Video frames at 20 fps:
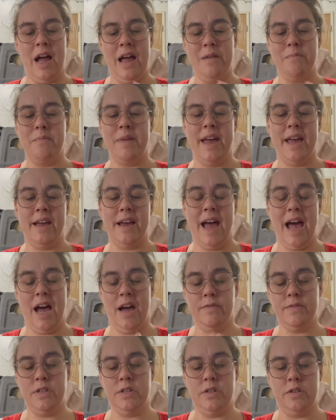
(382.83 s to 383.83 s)
I may
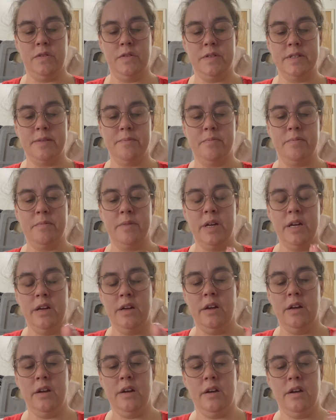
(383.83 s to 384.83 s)
have to do some
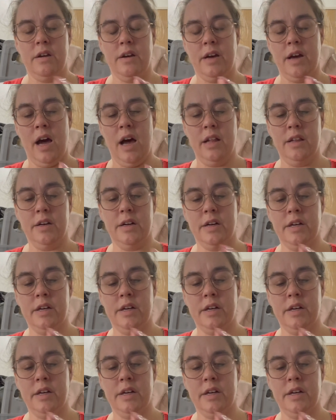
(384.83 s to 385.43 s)
color